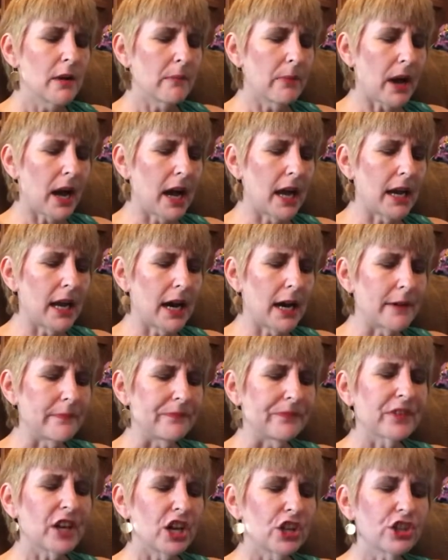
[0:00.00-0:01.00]
But
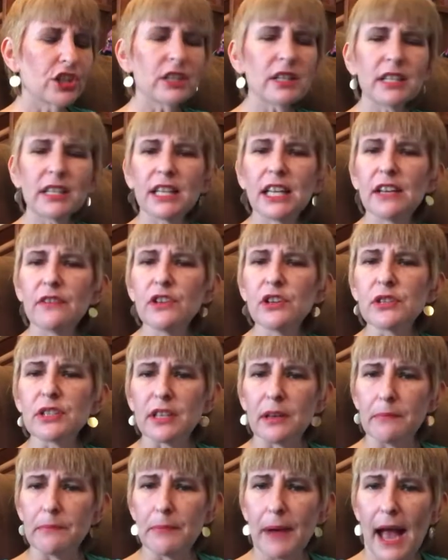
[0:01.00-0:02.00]
um, just to give you
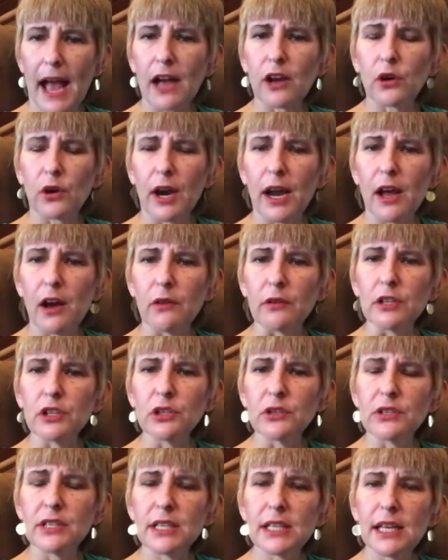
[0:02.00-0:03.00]
some background,
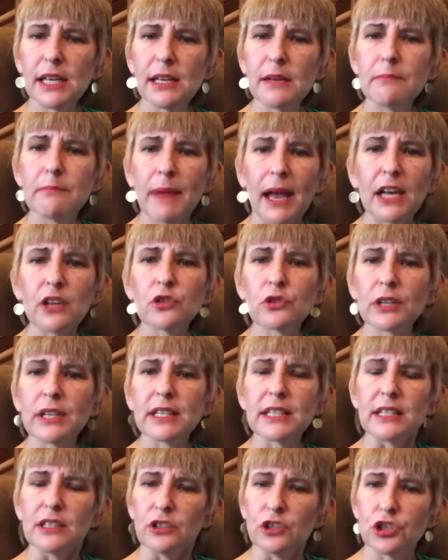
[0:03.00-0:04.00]
you see
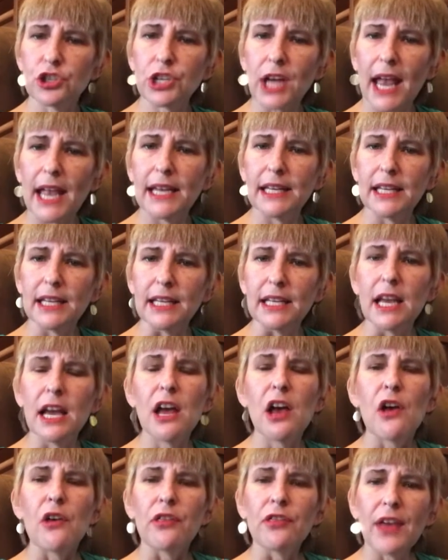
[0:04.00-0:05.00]
Matrix and Shady,
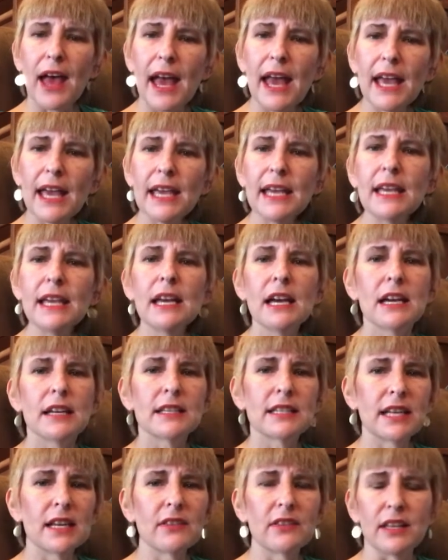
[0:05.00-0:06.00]
they
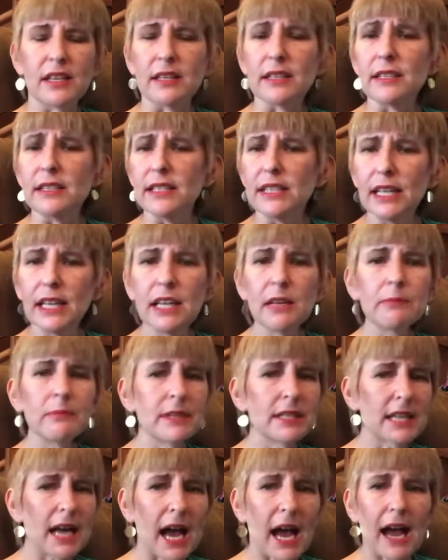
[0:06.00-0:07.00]
did this
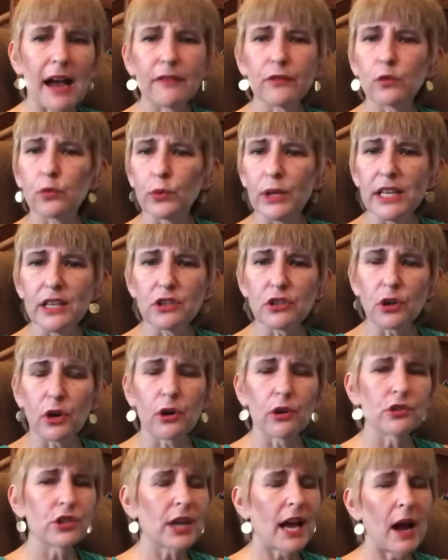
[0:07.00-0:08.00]
deep dive
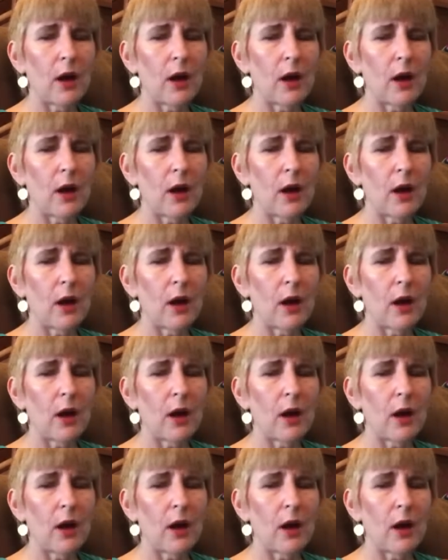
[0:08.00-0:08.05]
research.